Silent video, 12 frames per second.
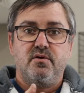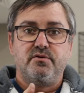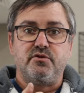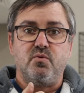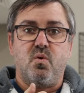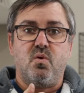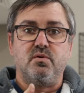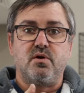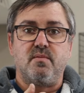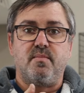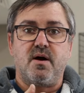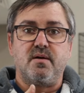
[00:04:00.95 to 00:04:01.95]
to hold
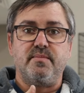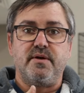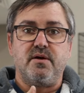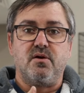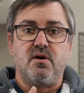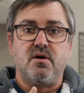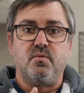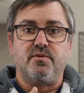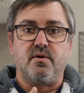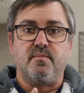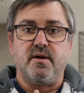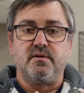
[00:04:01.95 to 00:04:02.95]
our bottom gear on with
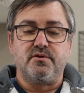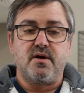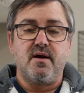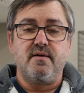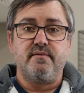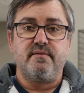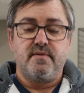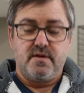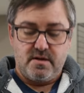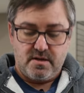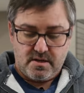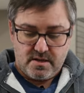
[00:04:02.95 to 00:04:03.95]
our belt drive.
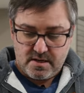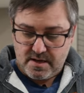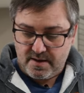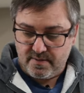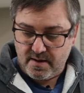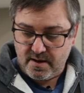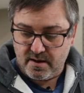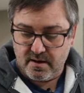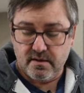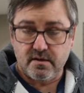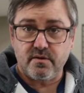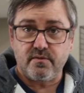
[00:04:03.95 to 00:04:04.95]
And
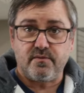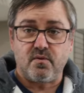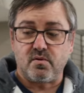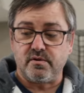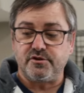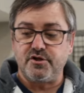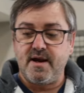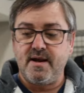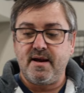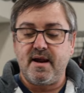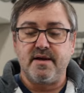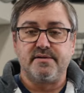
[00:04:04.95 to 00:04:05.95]
then for the
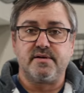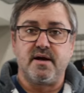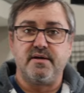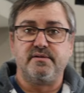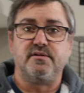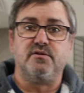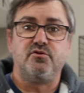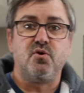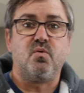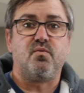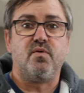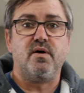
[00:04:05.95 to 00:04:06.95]
chain case guys that
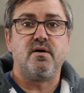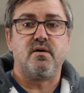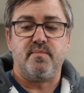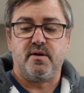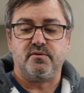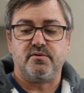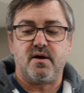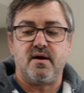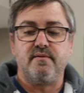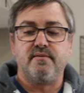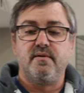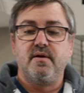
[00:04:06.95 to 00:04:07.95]
don't run our belt
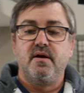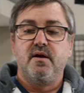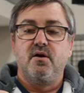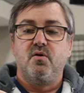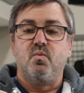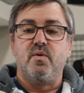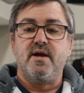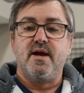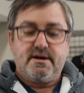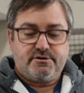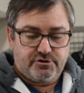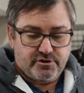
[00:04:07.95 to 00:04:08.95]
drive, we
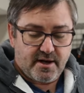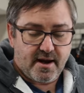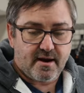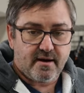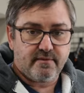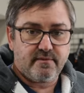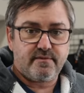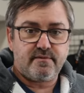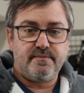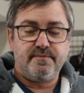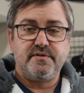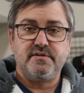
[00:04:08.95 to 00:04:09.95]
actually have,
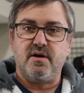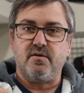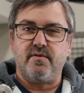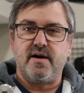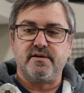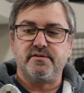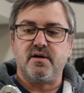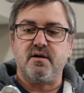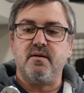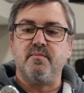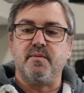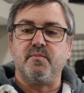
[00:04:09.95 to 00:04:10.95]
see how fast I
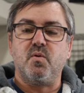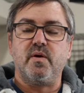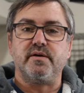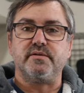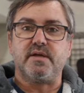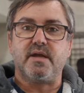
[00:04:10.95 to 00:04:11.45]
am? I'm quick as a